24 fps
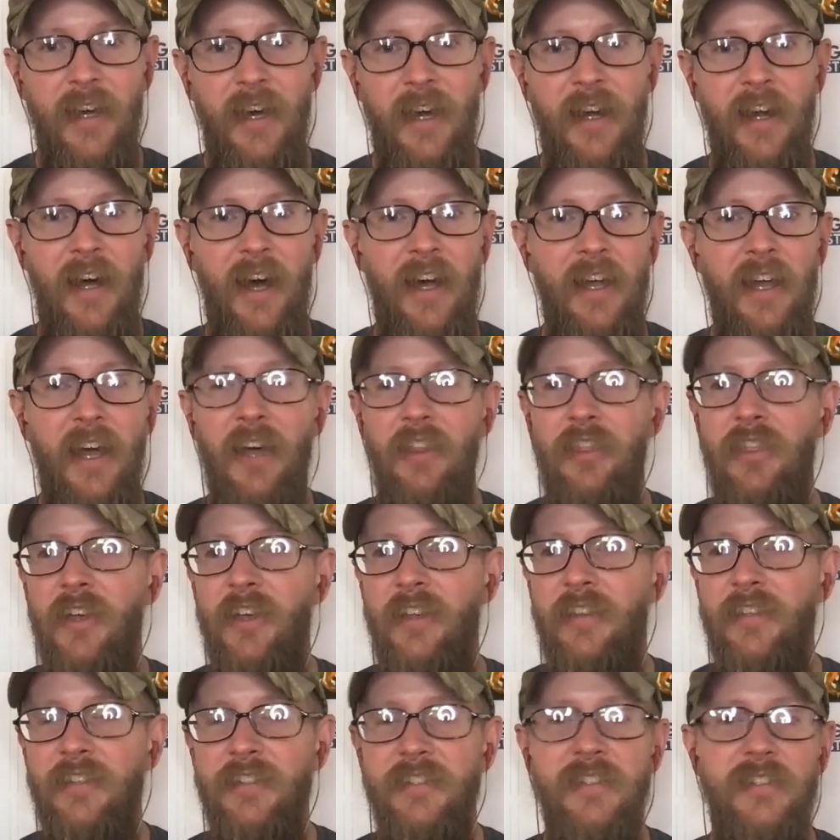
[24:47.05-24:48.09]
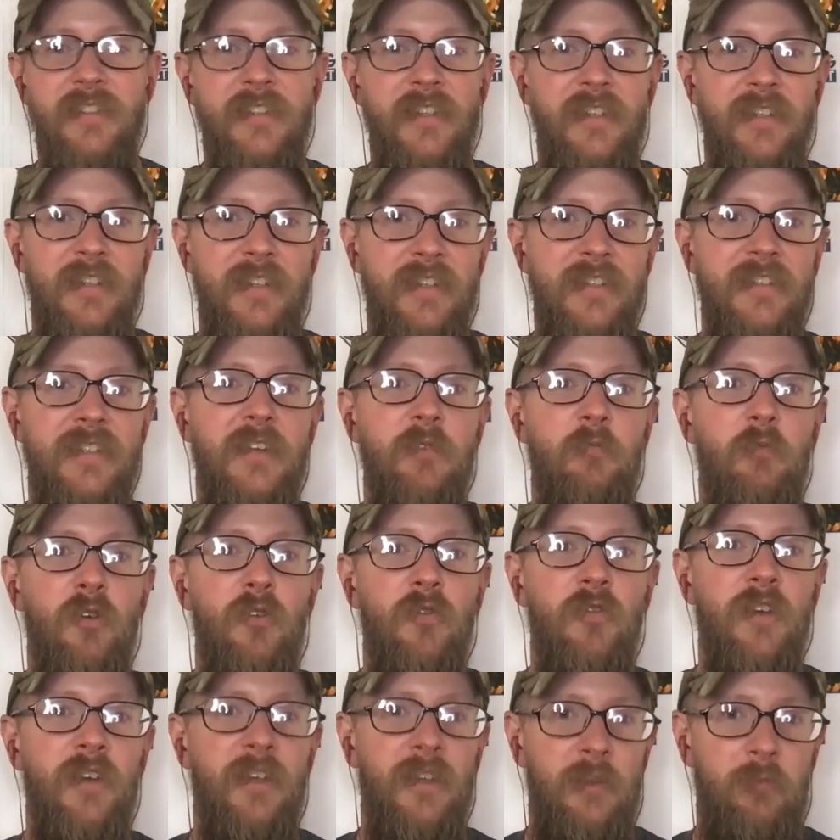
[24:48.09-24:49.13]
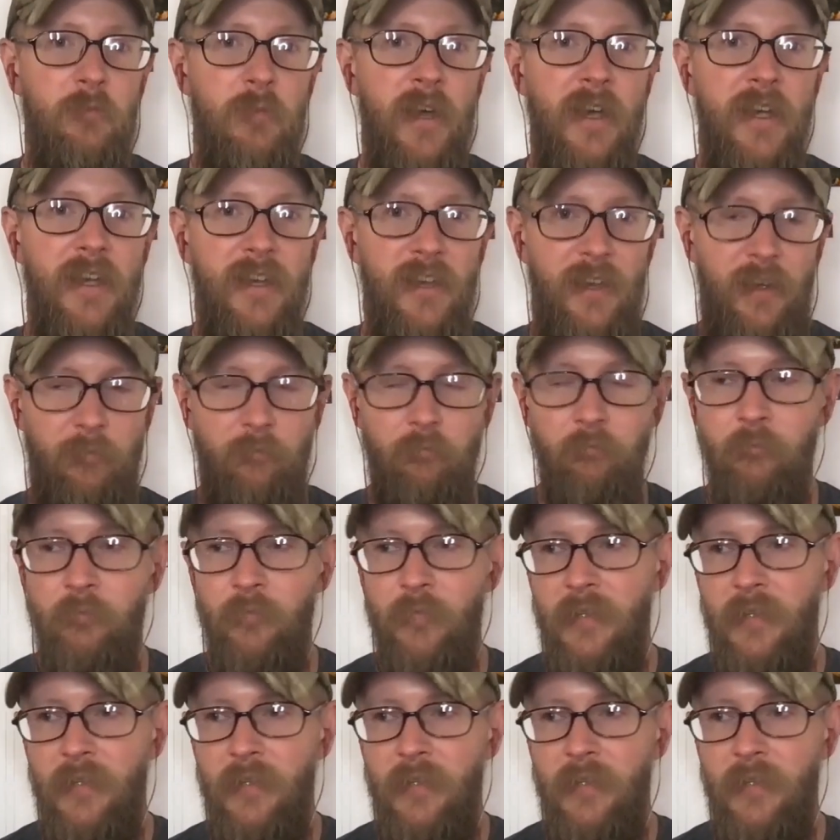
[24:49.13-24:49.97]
And I think this is a Disney movie in the making,